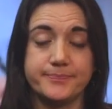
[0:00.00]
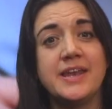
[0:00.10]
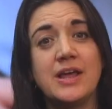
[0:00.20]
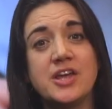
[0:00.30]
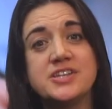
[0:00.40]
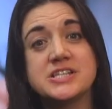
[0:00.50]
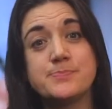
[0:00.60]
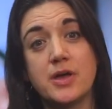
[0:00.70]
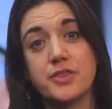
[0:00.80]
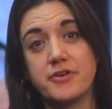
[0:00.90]
Now, London's
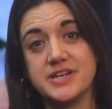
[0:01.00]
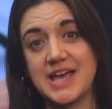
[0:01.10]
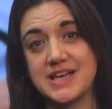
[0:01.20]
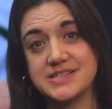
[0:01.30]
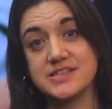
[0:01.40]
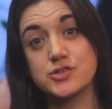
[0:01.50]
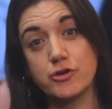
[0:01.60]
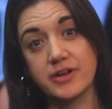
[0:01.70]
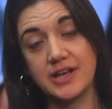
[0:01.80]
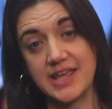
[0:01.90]
birth rate has
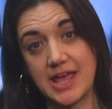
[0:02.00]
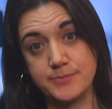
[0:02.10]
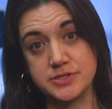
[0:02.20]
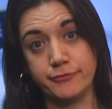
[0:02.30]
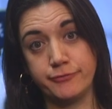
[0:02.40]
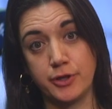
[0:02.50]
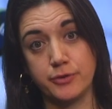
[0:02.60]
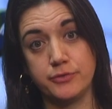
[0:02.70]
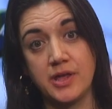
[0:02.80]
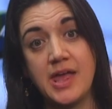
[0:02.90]
historically ebbed and
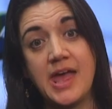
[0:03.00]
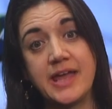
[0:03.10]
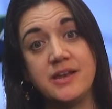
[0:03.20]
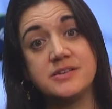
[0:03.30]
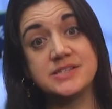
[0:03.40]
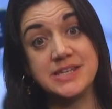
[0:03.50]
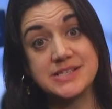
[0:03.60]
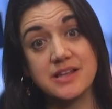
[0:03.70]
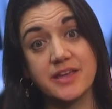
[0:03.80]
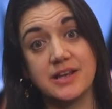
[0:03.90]
flowed, and London
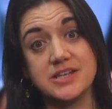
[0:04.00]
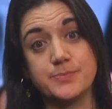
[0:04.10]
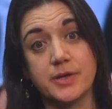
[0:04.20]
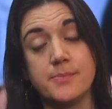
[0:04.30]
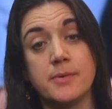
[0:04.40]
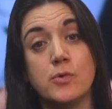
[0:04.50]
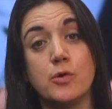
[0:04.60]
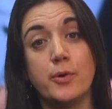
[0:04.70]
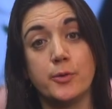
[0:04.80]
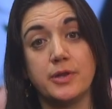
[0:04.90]
is likely to become a
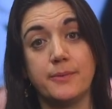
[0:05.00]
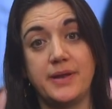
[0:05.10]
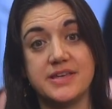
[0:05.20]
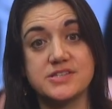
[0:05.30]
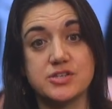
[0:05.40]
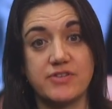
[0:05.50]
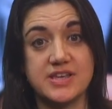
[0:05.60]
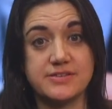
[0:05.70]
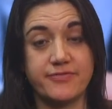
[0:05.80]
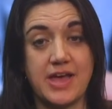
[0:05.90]
more popular place to
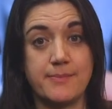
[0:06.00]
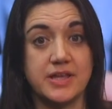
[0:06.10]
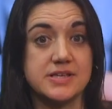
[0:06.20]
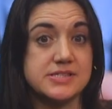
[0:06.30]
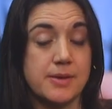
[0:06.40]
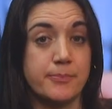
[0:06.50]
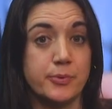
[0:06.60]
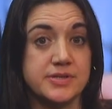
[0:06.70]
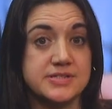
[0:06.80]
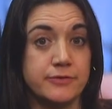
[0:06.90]
raise a family at some
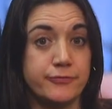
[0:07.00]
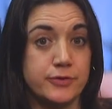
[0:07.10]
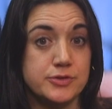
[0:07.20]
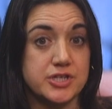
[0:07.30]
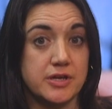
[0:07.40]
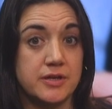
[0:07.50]
point in the future.